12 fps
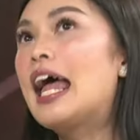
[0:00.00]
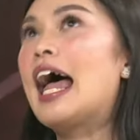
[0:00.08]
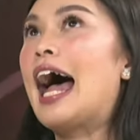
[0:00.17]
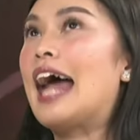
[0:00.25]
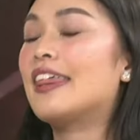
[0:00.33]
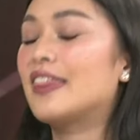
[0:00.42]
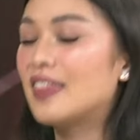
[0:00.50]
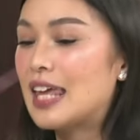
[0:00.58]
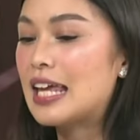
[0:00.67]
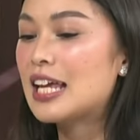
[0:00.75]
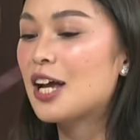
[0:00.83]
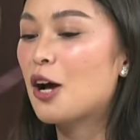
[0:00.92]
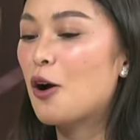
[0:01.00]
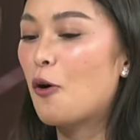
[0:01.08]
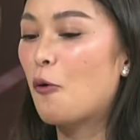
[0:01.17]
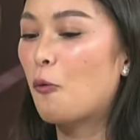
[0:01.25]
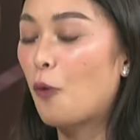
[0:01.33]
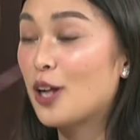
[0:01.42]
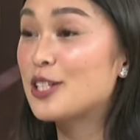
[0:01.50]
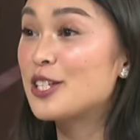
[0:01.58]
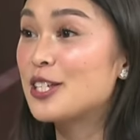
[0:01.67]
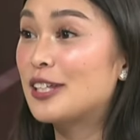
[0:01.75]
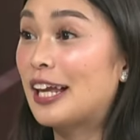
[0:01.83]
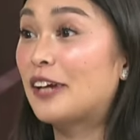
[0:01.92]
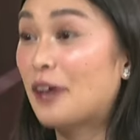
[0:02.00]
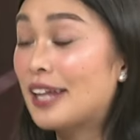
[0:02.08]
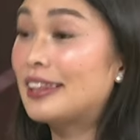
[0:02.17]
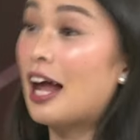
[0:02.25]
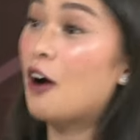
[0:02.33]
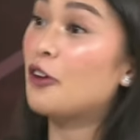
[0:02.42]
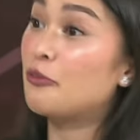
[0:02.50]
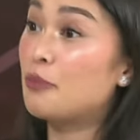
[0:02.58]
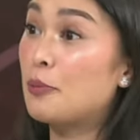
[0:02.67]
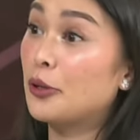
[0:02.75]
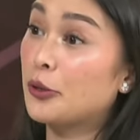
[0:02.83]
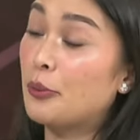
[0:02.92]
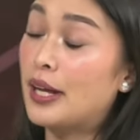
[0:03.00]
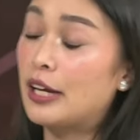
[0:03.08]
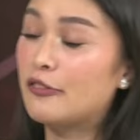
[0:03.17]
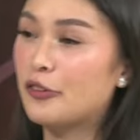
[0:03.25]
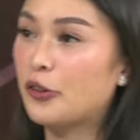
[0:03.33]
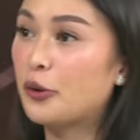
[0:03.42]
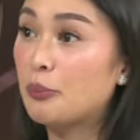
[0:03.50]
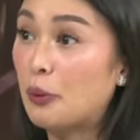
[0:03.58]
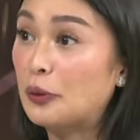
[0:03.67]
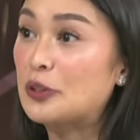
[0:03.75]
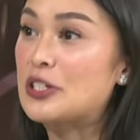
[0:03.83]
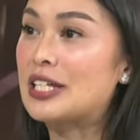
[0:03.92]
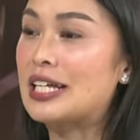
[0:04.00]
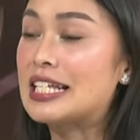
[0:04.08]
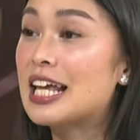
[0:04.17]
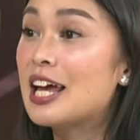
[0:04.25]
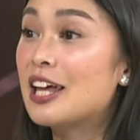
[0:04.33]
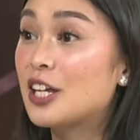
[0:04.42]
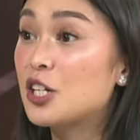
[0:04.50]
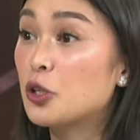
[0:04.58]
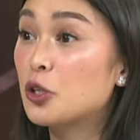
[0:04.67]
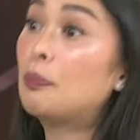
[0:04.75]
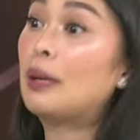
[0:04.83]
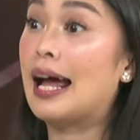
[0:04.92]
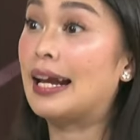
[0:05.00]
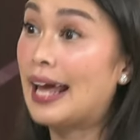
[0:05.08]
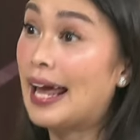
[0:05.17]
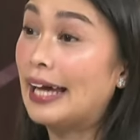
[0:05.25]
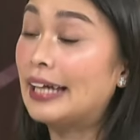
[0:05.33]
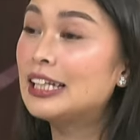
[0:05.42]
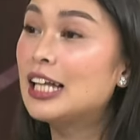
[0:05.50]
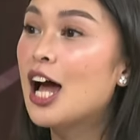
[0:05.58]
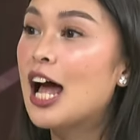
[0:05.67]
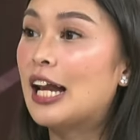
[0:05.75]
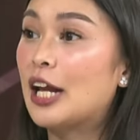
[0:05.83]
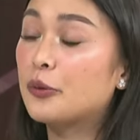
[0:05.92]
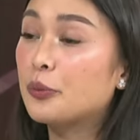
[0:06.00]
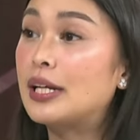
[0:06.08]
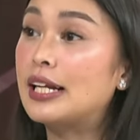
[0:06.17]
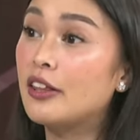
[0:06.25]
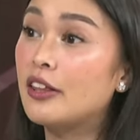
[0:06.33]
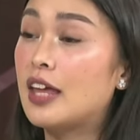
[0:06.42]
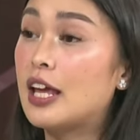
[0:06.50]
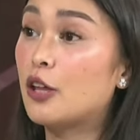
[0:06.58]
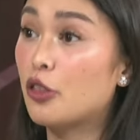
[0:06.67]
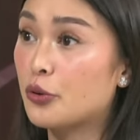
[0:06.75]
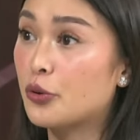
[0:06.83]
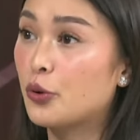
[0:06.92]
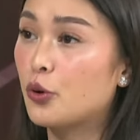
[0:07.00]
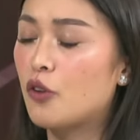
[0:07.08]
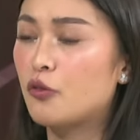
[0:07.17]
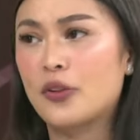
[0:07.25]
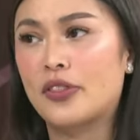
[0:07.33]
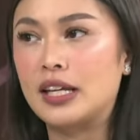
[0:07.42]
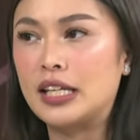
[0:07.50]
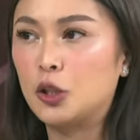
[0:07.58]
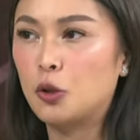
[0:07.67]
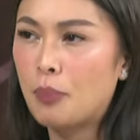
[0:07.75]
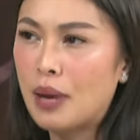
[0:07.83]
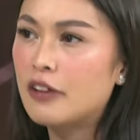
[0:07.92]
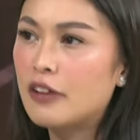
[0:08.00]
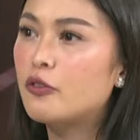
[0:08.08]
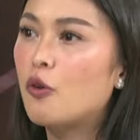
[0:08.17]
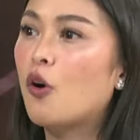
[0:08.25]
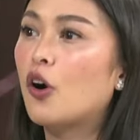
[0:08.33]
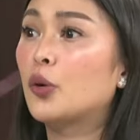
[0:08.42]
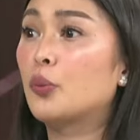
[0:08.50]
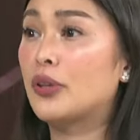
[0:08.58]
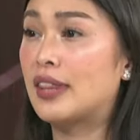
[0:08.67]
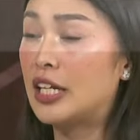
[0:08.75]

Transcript: I think once, like right now, if people are waiting for their bonuses, they should plan ahead, like really think through of what they need to pay for, what they need